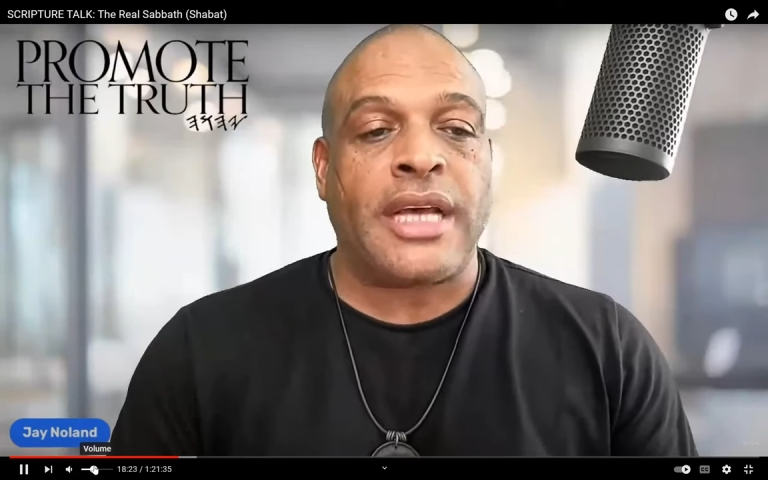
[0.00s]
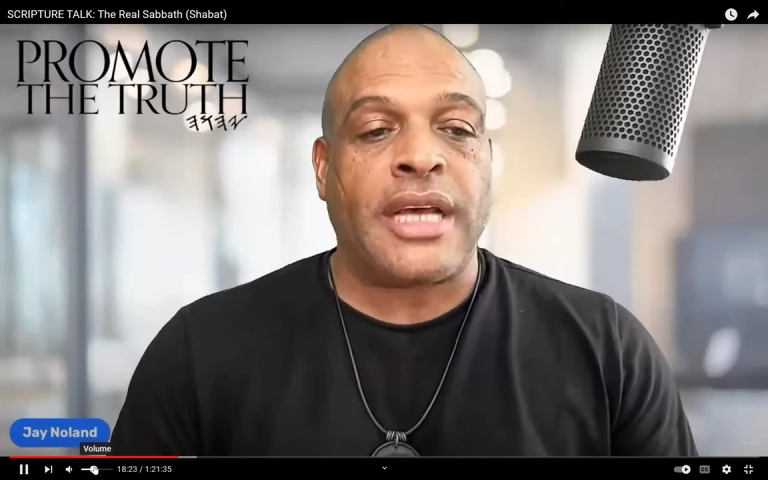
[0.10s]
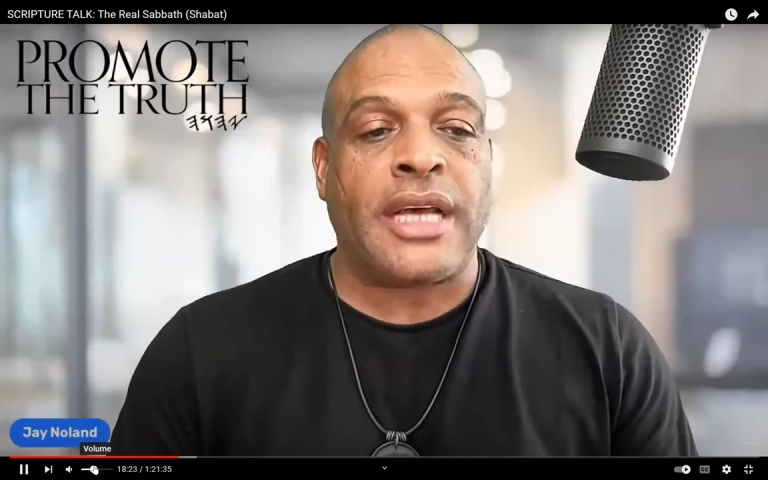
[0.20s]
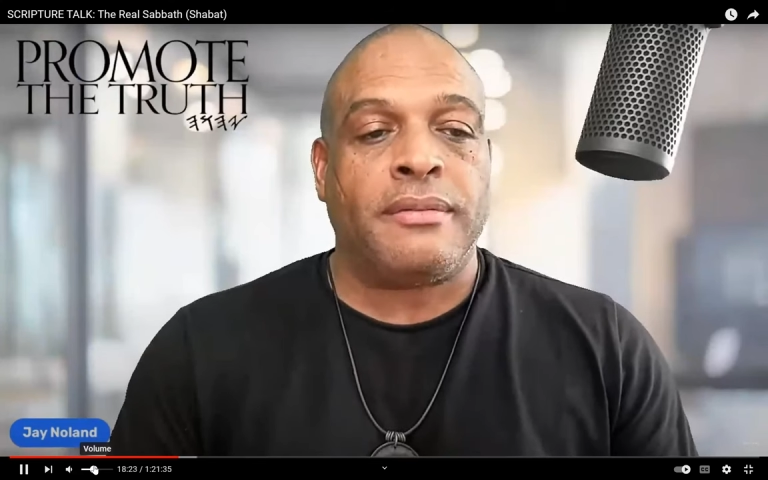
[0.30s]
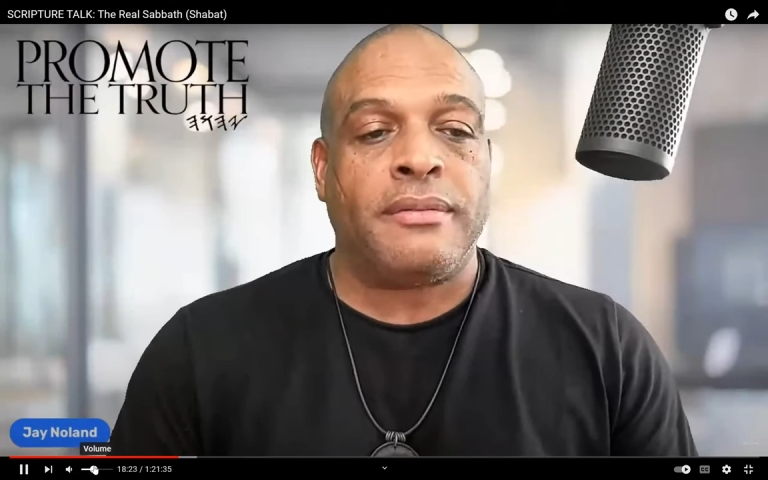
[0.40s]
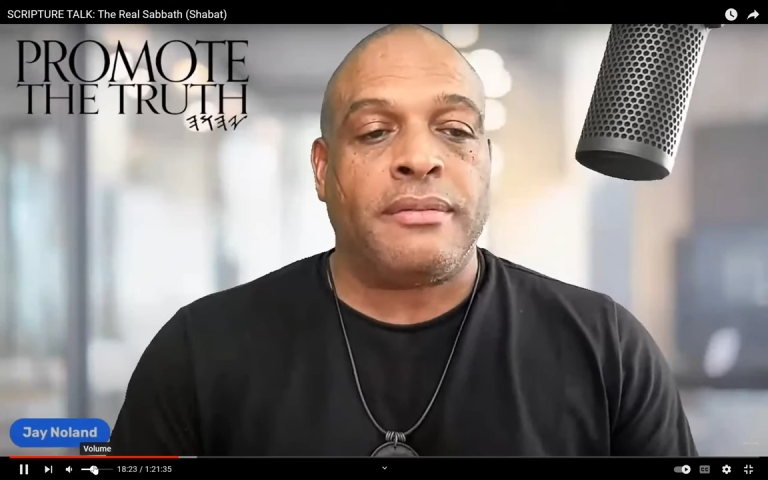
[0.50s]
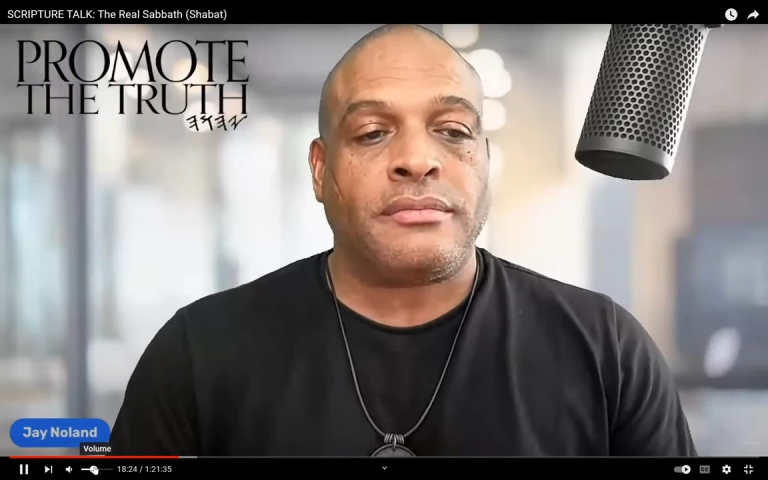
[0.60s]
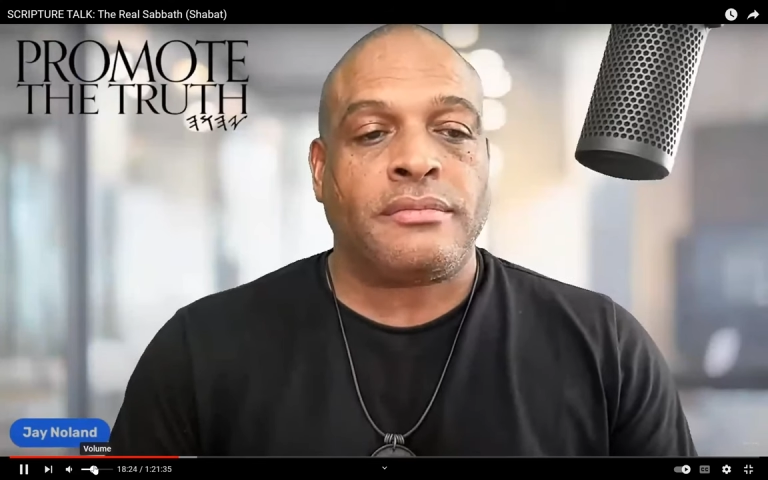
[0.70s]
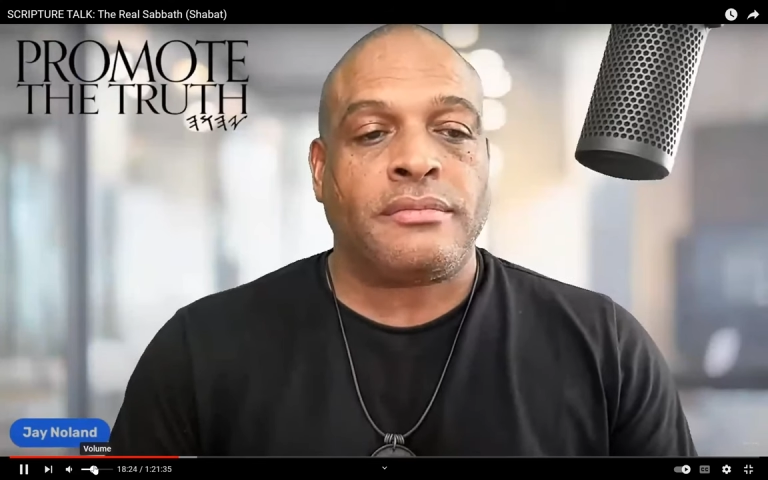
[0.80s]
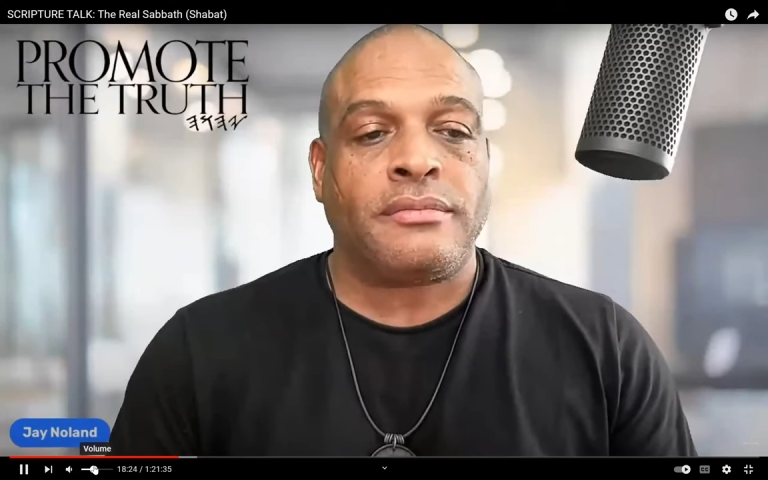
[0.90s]
out
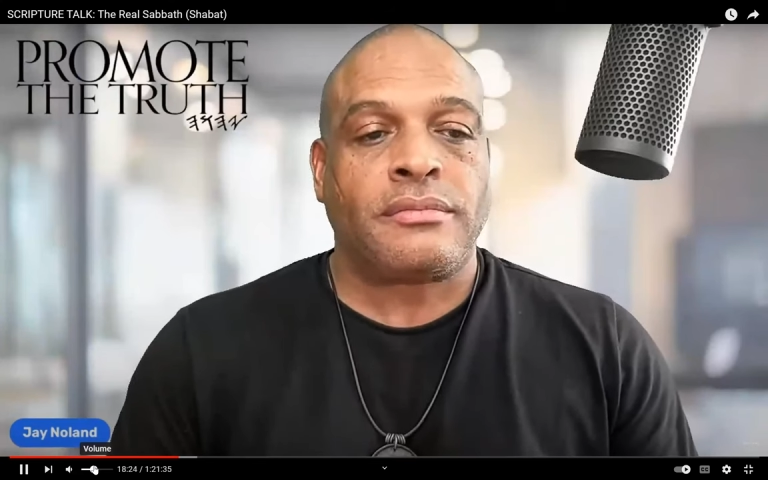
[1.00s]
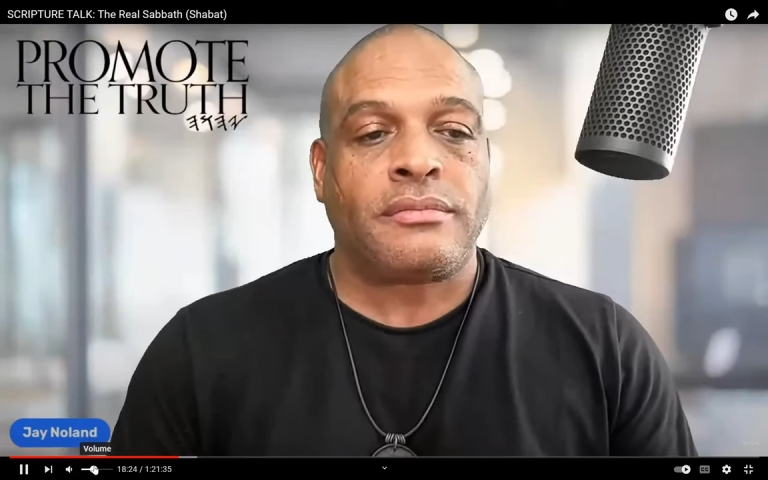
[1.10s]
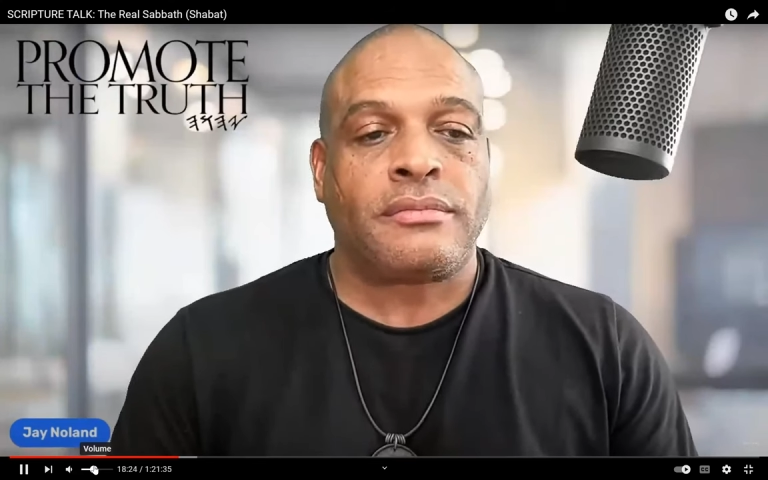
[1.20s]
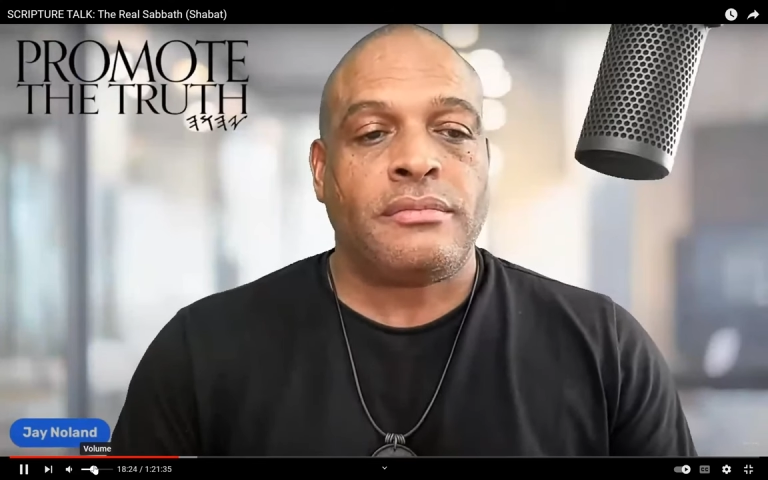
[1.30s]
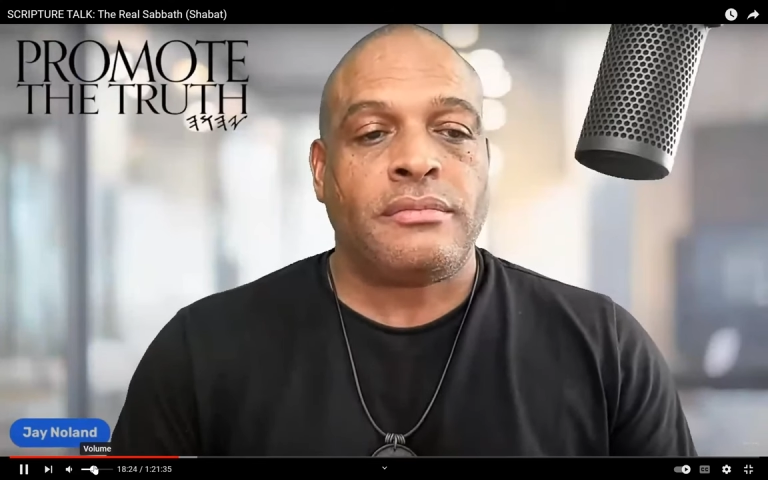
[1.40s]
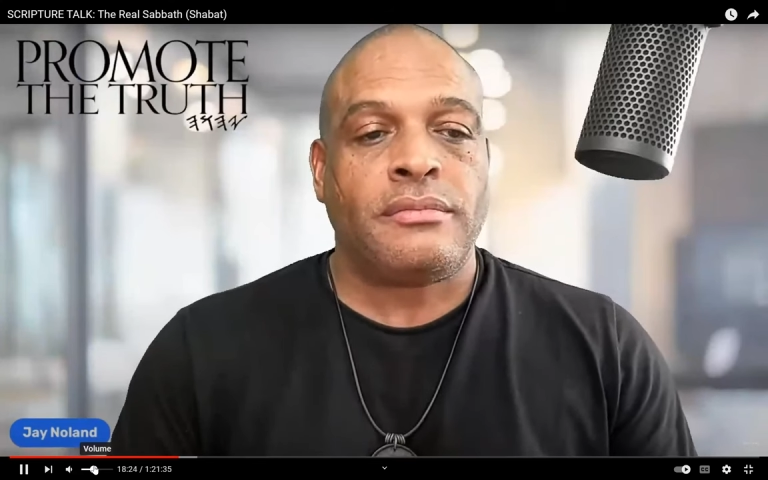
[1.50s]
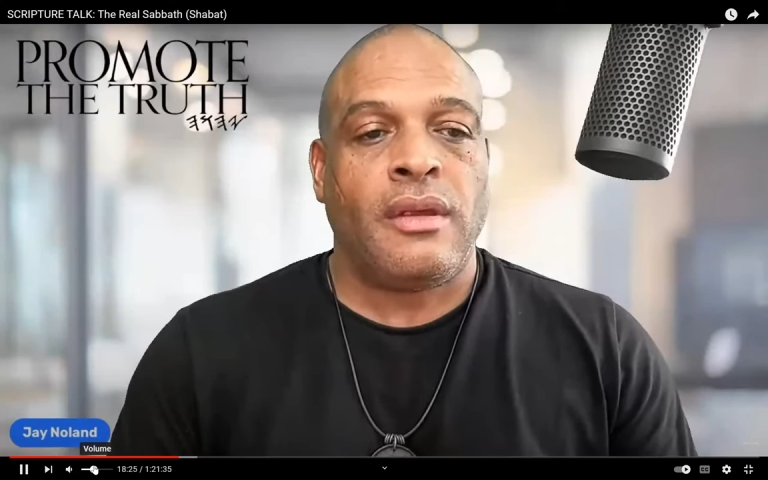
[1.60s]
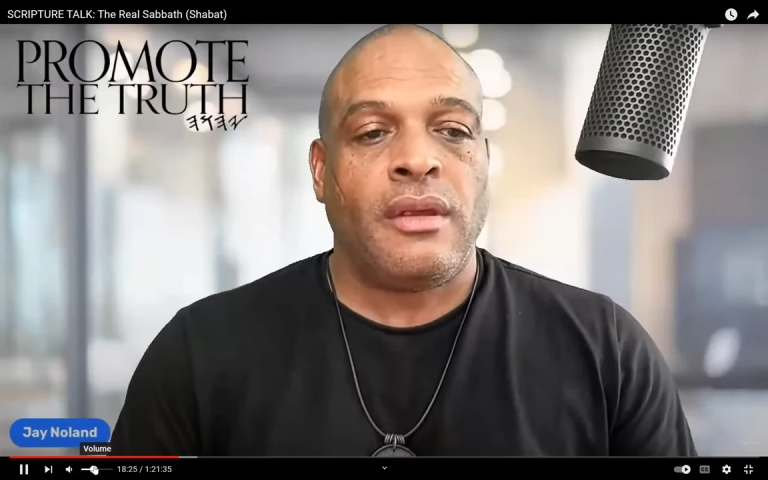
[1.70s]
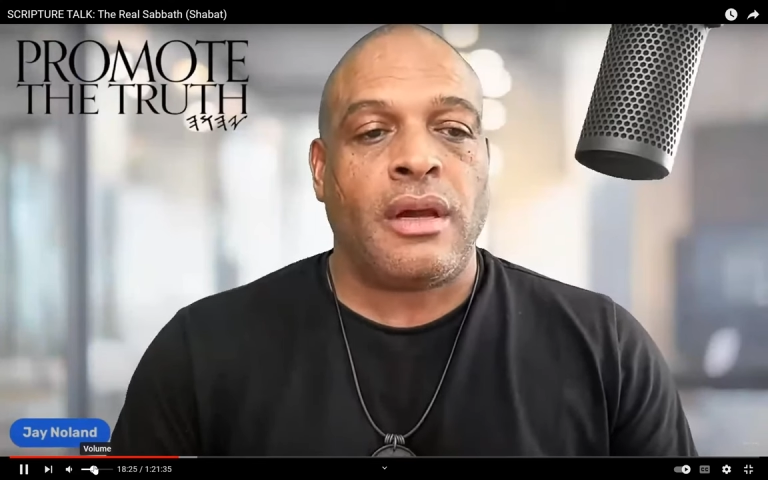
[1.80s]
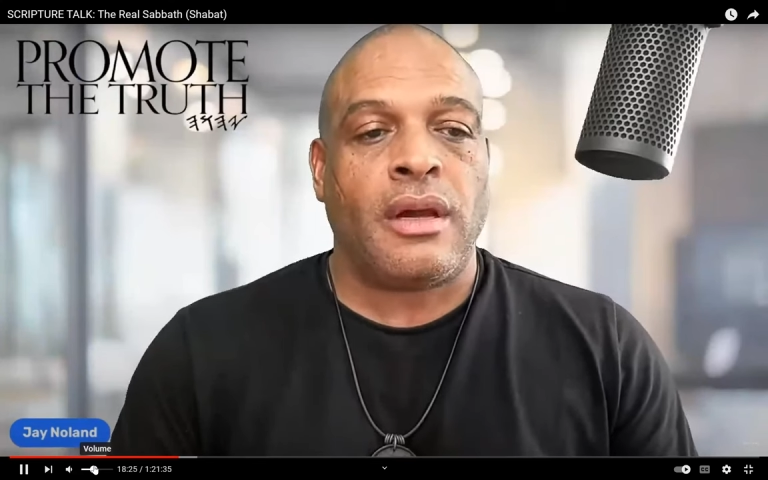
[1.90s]

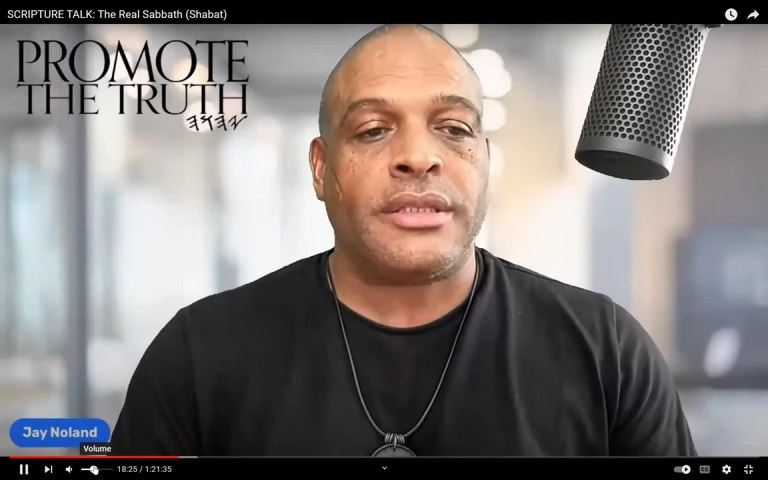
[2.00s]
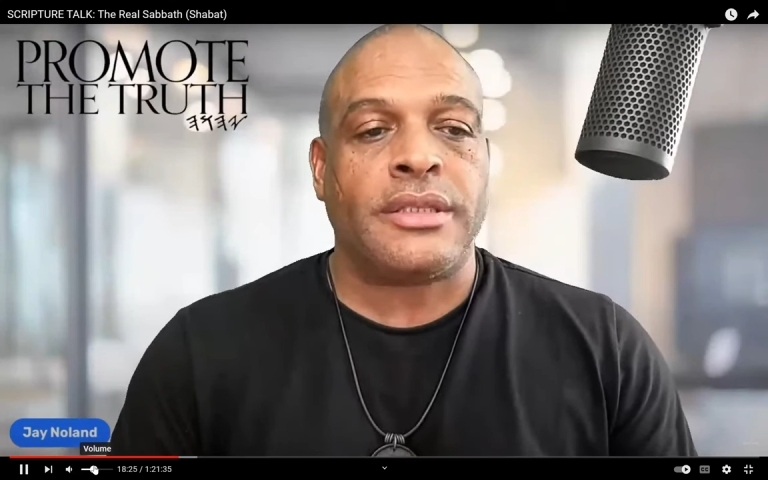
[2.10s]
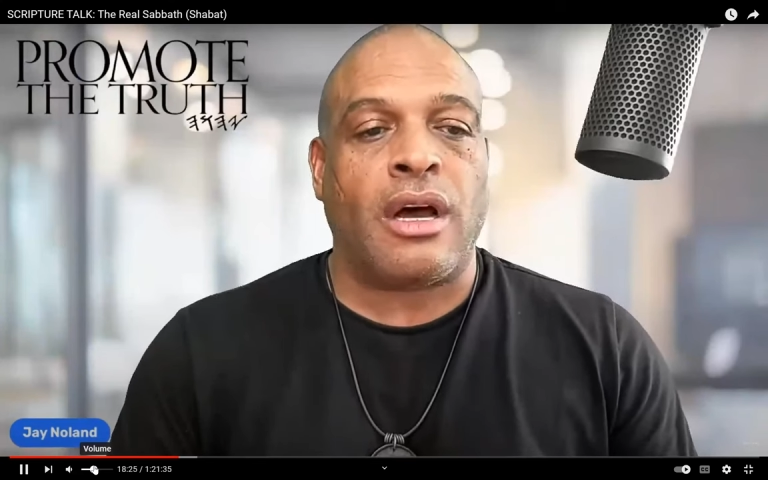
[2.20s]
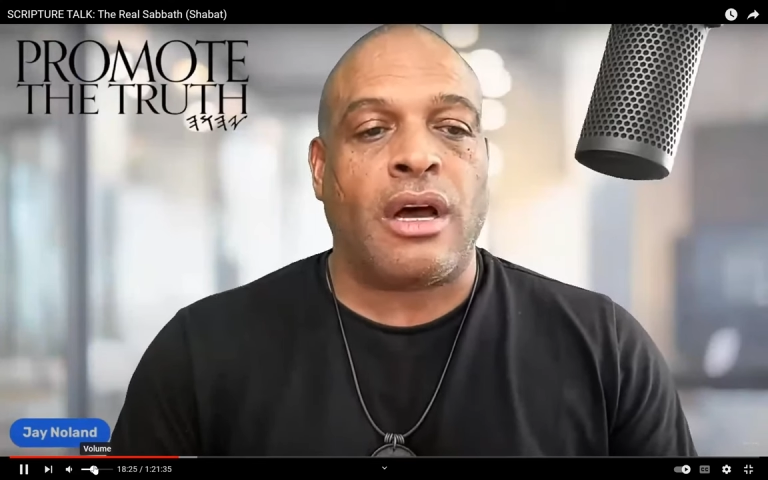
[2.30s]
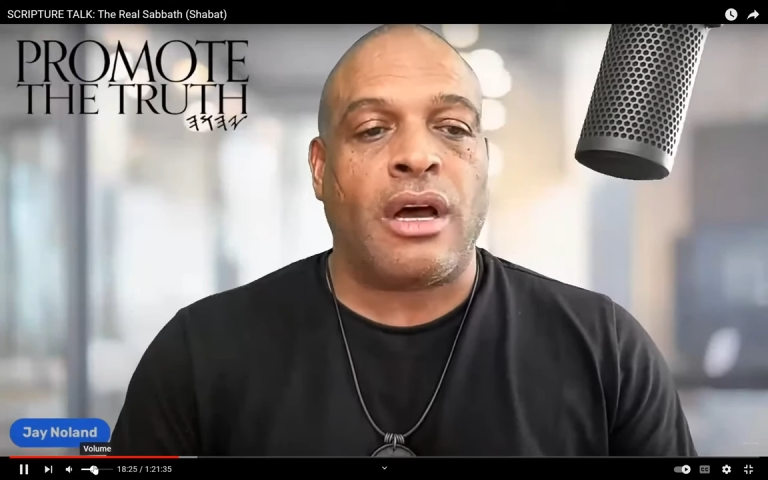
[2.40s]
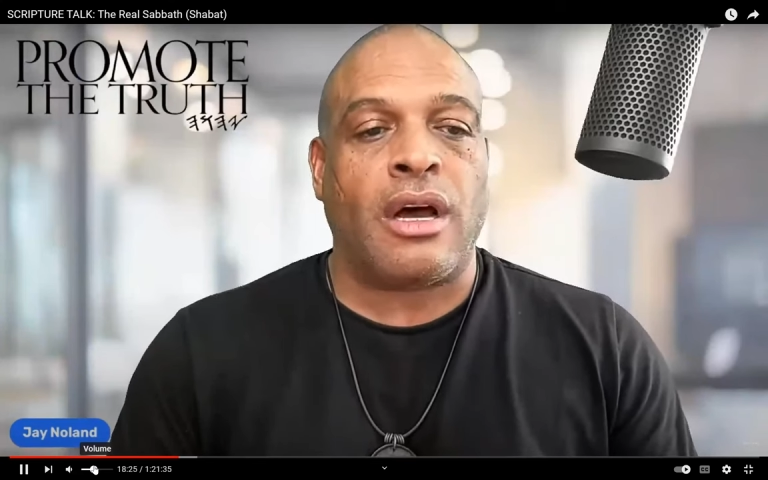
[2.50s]
against all